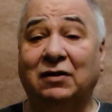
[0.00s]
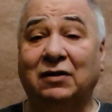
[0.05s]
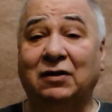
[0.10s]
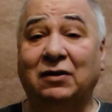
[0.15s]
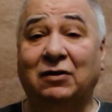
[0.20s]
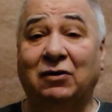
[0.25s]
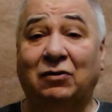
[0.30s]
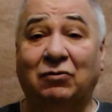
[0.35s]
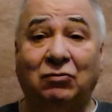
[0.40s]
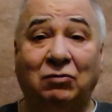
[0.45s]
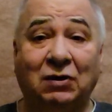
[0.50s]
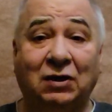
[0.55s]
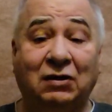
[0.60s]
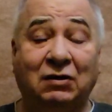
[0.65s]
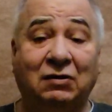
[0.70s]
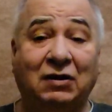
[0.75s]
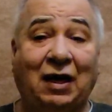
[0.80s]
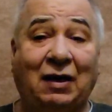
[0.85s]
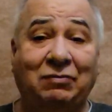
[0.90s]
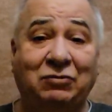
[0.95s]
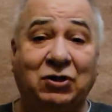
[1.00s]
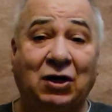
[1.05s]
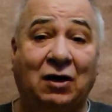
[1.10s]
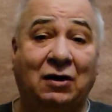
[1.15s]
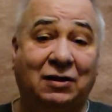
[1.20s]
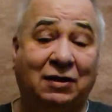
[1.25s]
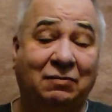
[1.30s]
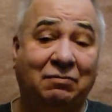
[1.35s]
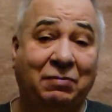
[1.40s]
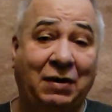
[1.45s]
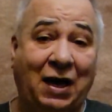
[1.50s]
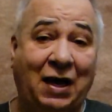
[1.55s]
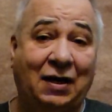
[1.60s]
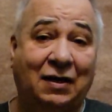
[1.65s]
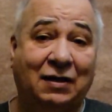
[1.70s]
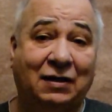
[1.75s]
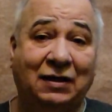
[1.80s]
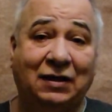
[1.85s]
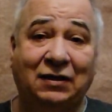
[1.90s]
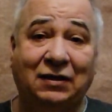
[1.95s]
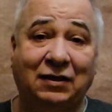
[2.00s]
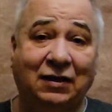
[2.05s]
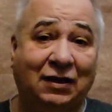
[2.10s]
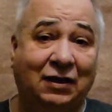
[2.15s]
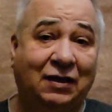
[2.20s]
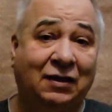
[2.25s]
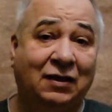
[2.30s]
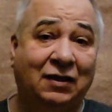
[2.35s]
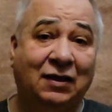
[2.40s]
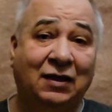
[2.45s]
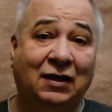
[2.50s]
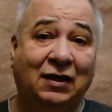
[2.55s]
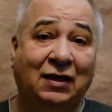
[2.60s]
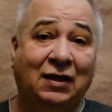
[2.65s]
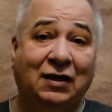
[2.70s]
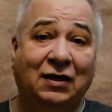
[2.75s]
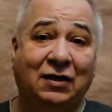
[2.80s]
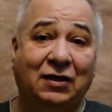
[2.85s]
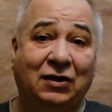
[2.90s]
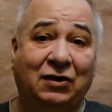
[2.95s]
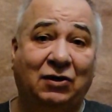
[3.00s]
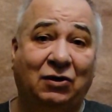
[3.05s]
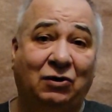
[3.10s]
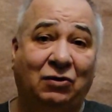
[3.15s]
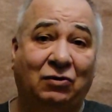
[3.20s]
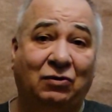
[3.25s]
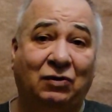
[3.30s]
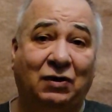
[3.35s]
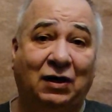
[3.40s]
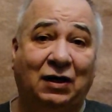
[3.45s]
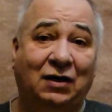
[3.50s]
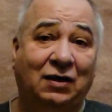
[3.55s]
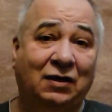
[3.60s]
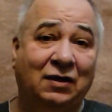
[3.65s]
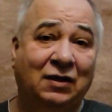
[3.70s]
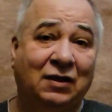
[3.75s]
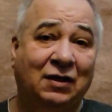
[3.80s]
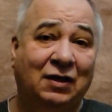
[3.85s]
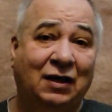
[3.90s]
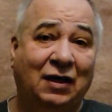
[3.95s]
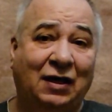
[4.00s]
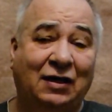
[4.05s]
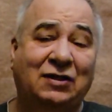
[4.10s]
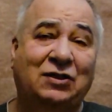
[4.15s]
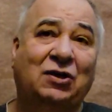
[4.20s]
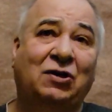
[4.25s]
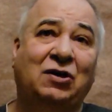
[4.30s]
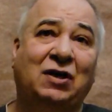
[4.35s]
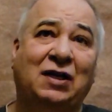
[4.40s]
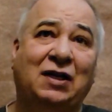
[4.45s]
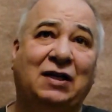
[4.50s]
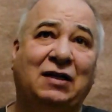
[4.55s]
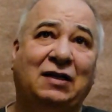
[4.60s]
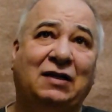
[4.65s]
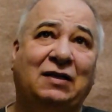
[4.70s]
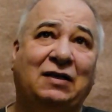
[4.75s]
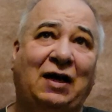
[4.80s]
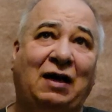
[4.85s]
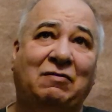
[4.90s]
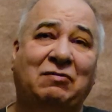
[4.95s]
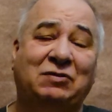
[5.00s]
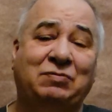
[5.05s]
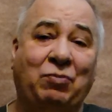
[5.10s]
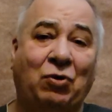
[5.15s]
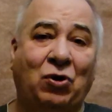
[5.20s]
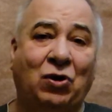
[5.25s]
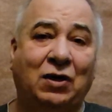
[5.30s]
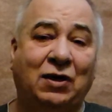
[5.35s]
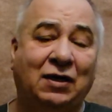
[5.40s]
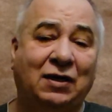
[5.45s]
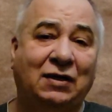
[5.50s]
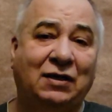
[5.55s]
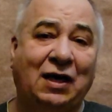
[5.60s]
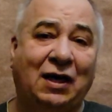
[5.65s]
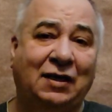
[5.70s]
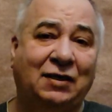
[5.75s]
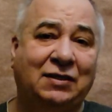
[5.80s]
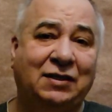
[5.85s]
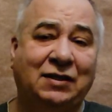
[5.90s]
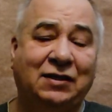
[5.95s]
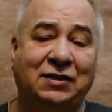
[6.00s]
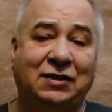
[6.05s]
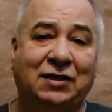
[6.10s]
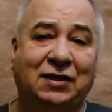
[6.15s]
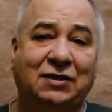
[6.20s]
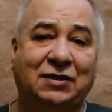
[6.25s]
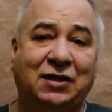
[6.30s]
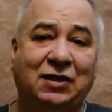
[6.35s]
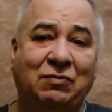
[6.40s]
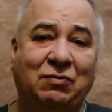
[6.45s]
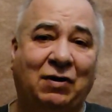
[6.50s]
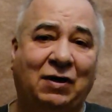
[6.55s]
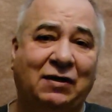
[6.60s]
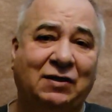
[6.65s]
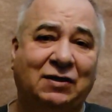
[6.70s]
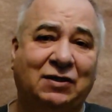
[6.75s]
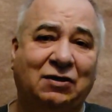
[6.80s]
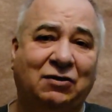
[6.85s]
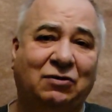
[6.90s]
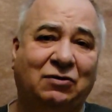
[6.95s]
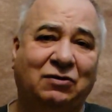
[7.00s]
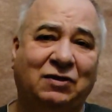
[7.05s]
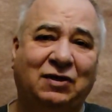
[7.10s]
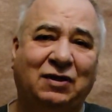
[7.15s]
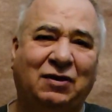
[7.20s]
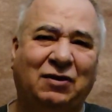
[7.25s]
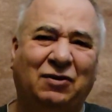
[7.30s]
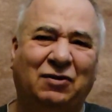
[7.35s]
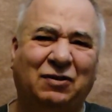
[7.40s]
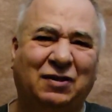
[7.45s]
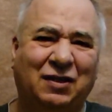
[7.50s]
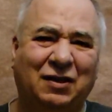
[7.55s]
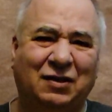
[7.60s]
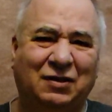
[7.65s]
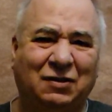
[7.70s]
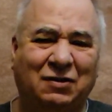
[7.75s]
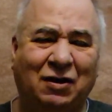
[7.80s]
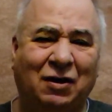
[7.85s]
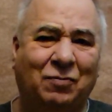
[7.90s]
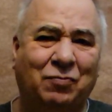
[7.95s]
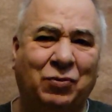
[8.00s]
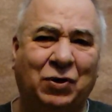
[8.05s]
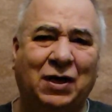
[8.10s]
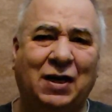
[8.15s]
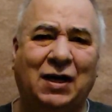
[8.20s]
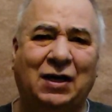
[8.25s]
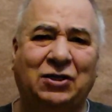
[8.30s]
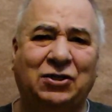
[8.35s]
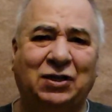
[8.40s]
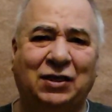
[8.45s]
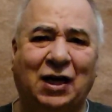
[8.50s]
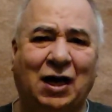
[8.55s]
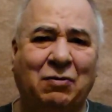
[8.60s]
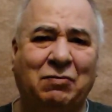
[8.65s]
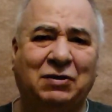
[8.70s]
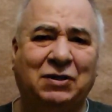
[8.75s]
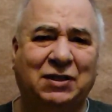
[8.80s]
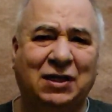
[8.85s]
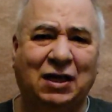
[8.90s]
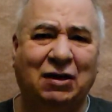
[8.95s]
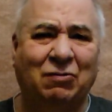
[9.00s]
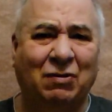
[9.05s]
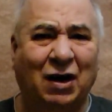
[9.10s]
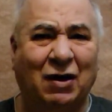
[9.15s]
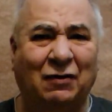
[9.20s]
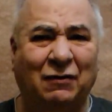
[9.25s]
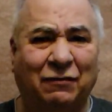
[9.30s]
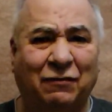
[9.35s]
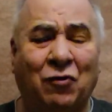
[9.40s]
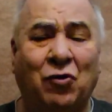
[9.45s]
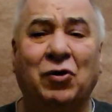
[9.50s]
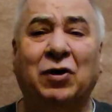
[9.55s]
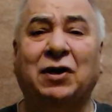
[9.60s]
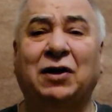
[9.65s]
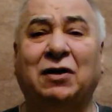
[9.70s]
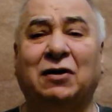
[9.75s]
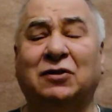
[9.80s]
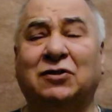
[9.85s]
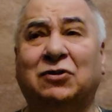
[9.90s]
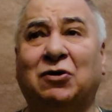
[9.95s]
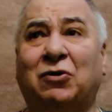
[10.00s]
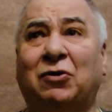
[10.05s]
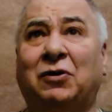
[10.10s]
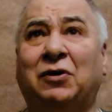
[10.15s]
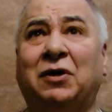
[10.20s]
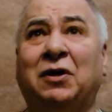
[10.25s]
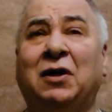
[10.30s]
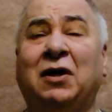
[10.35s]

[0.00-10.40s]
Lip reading: I'm talking back in you know as early. I was born in 1961, so the comprehension. I would say around 4 years old.